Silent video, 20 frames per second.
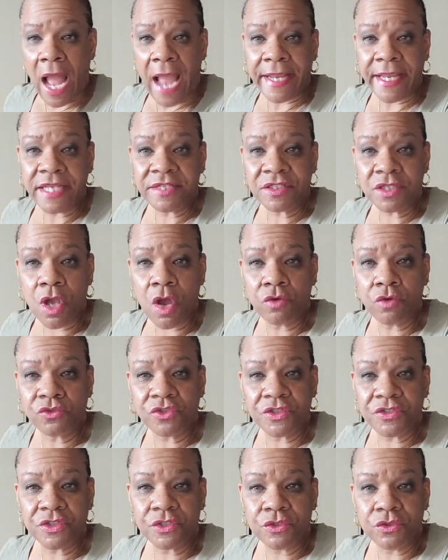I guess
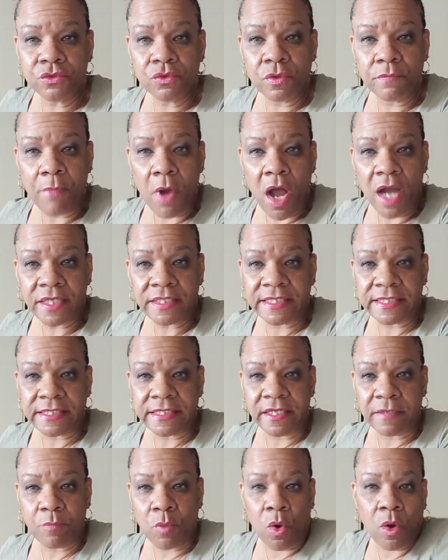Coach isn't doing
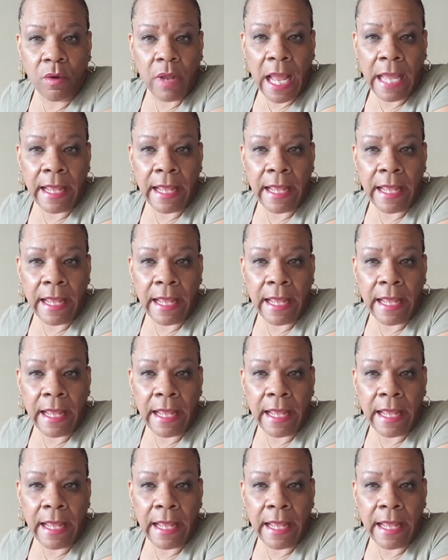boxes anymore.